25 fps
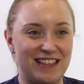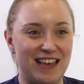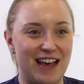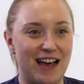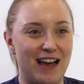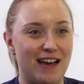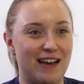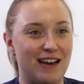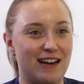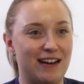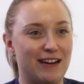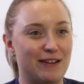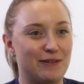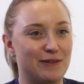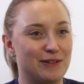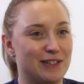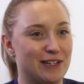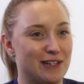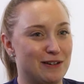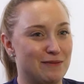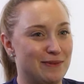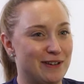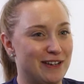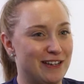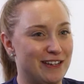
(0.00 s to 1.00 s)
that it was
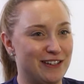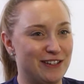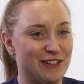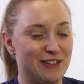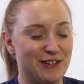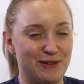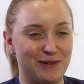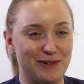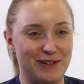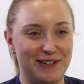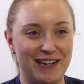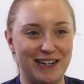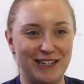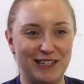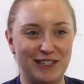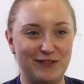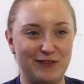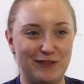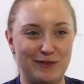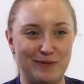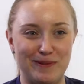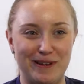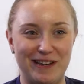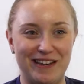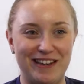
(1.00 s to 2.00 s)
going to be too intense
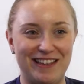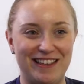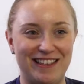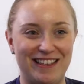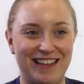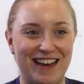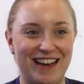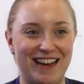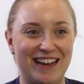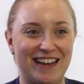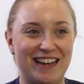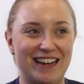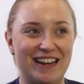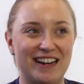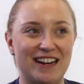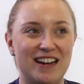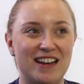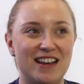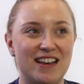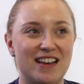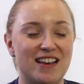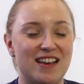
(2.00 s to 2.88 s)
for me, that